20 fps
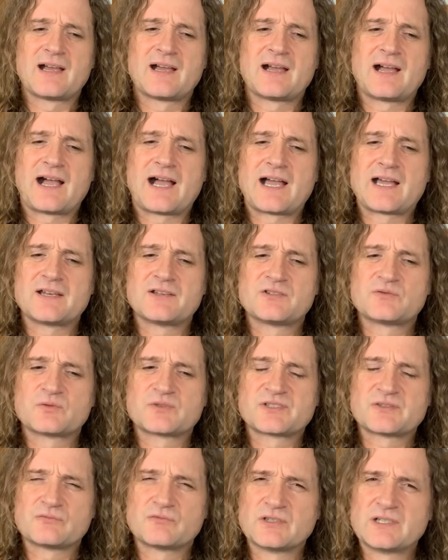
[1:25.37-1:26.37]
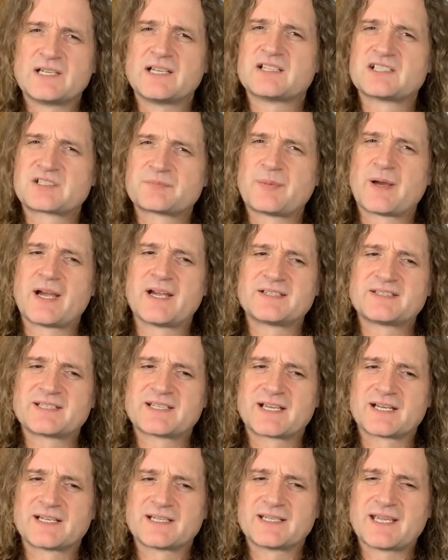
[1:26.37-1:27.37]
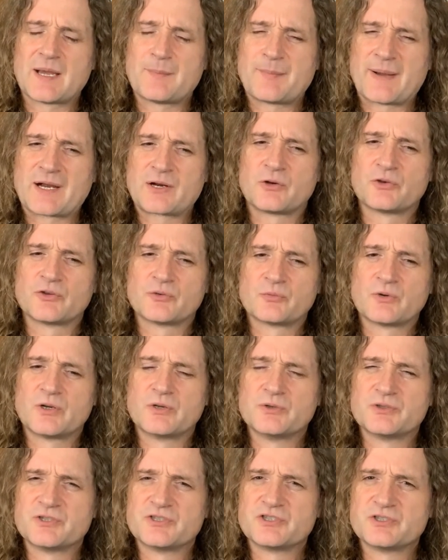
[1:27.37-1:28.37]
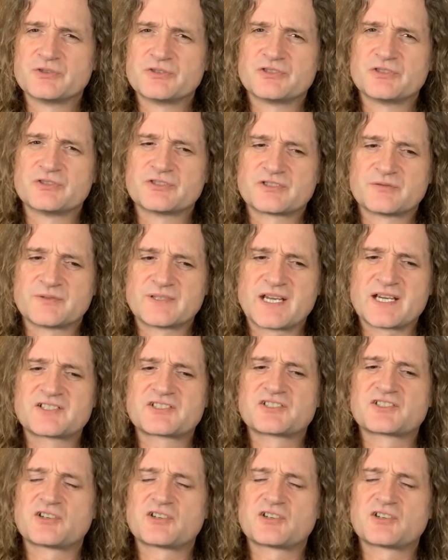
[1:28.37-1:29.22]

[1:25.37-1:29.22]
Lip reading: and was really inspired to kind of get back on the road and do some gigs.